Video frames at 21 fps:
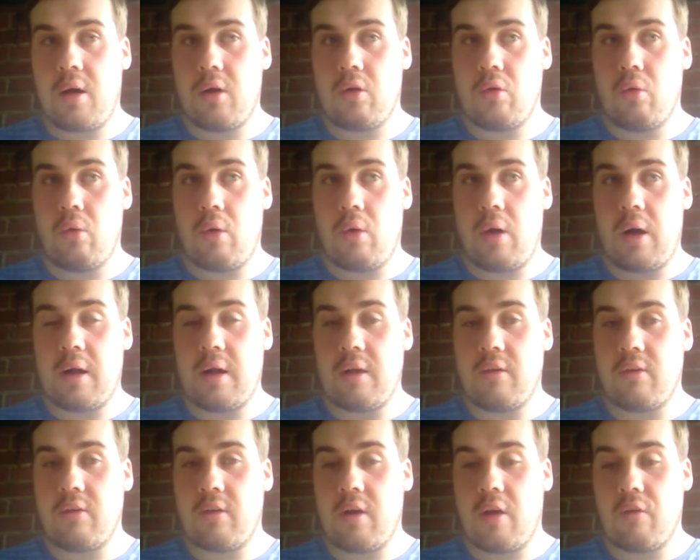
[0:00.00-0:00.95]
uncle and
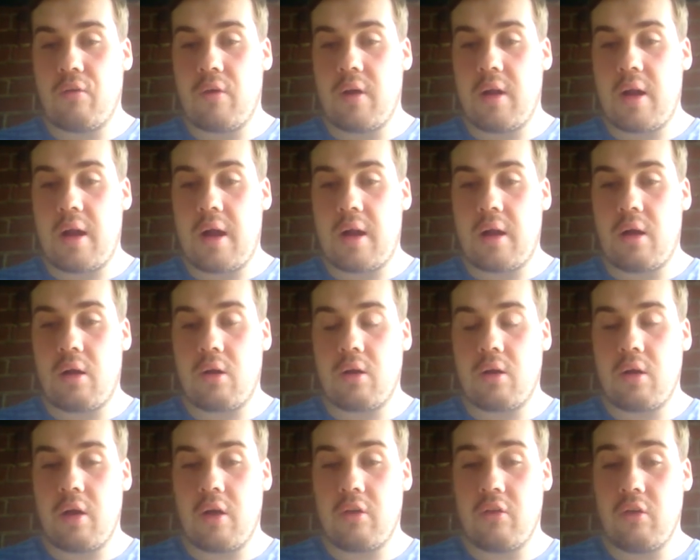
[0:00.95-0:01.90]
his girlfriend and our
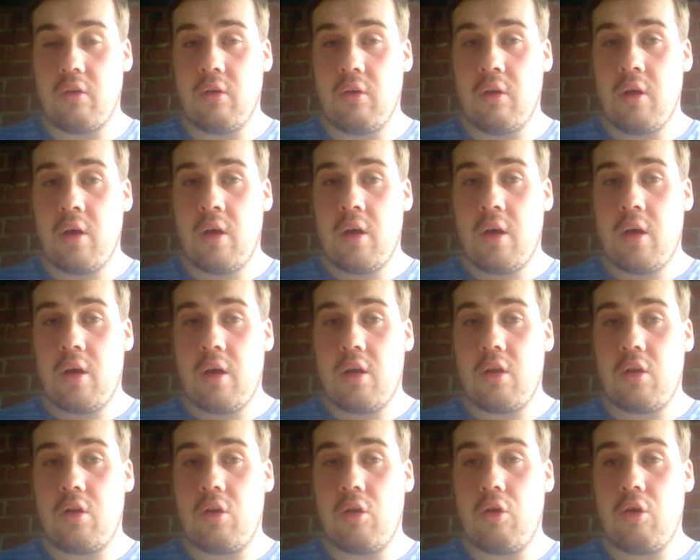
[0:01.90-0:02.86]
cousin
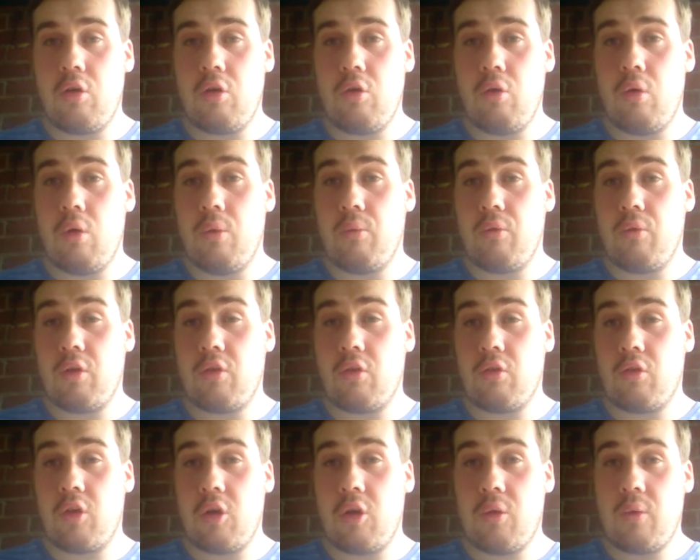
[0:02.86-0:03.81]
to
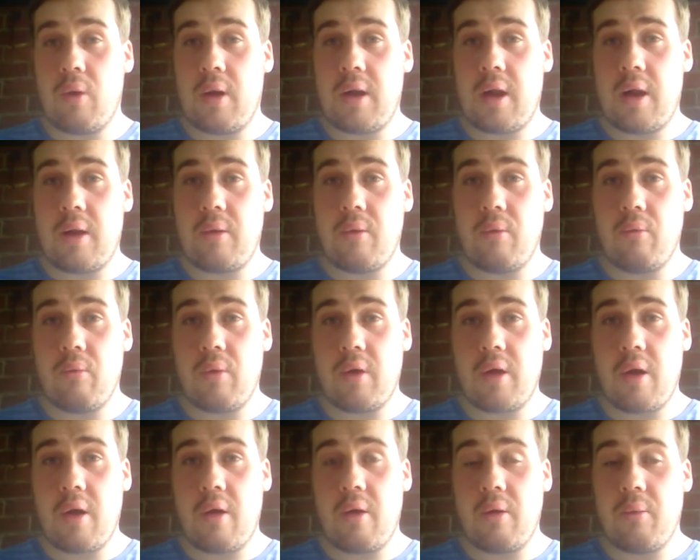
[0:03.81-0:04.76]
Bristol Zoo, and then
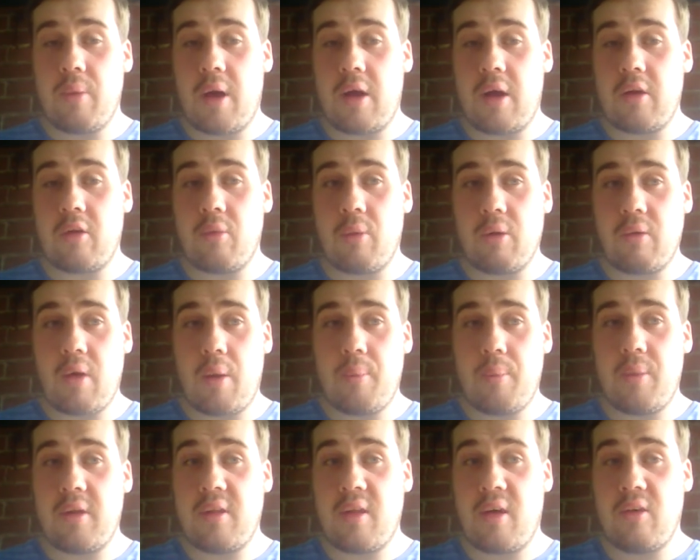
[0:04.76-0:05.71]
we're going back to my
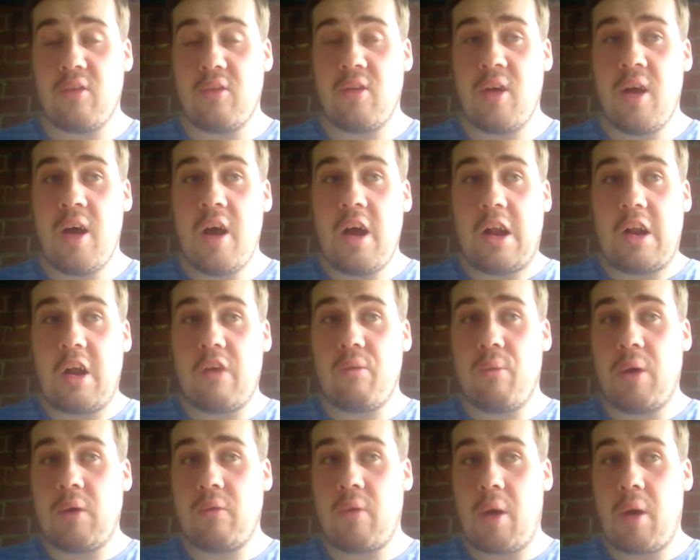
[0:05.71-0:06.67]
grandpa's house to
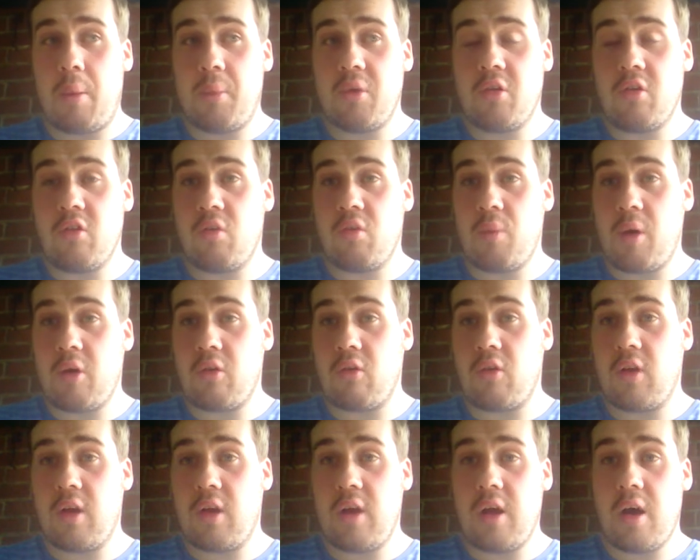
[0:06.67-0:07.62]
have my grandma's
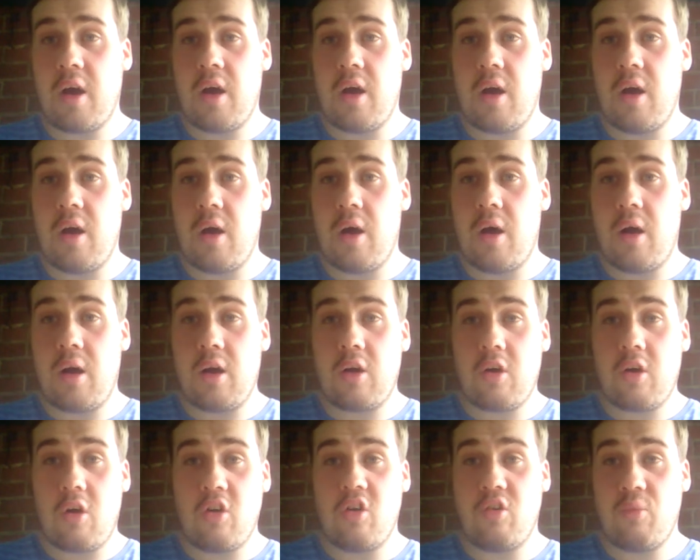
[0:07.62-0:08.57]
specialty, her
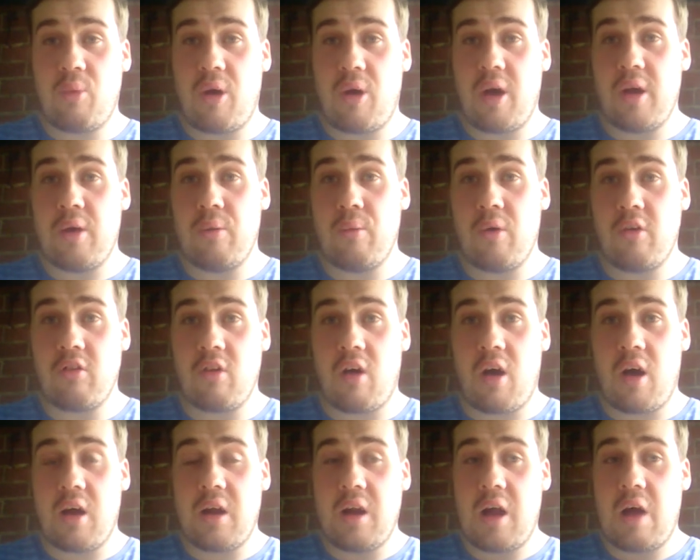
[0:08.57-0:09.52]
cottage bike, which
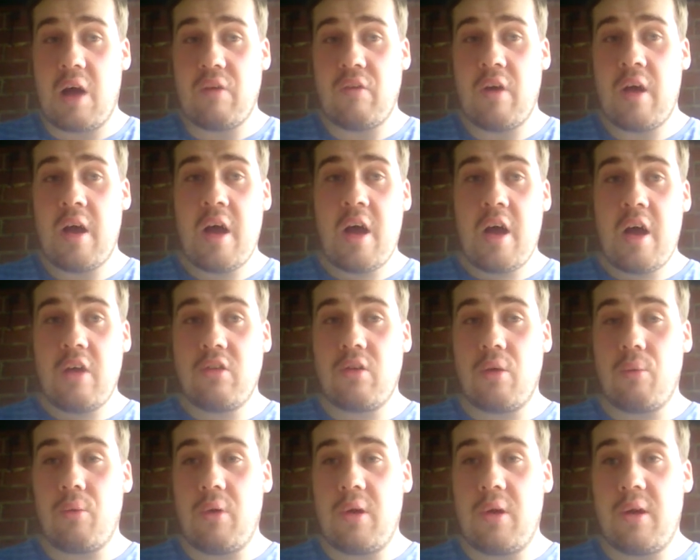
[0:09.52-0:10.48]
I love.
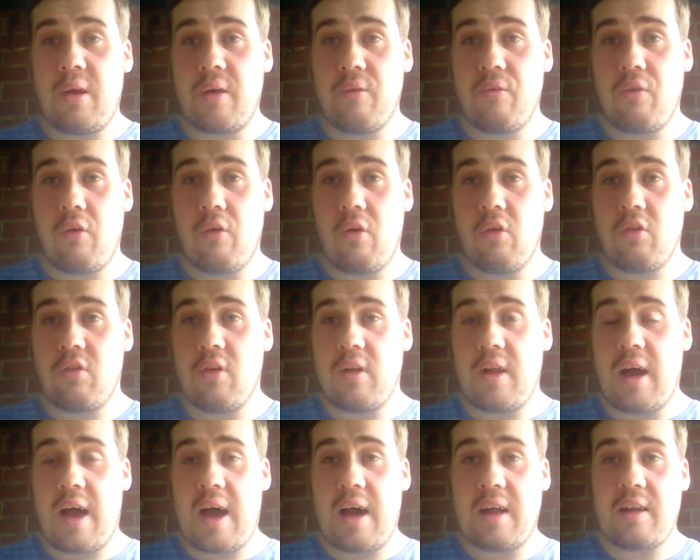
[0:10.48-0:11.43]
So I'm really looking forward to
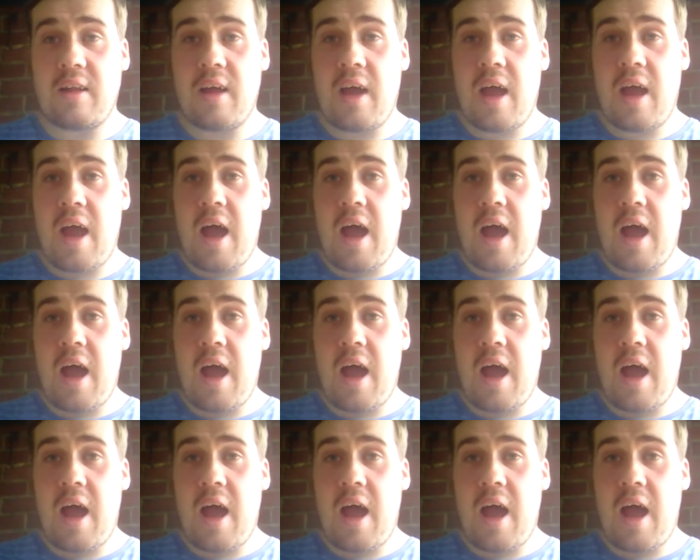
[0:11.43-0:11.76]
that.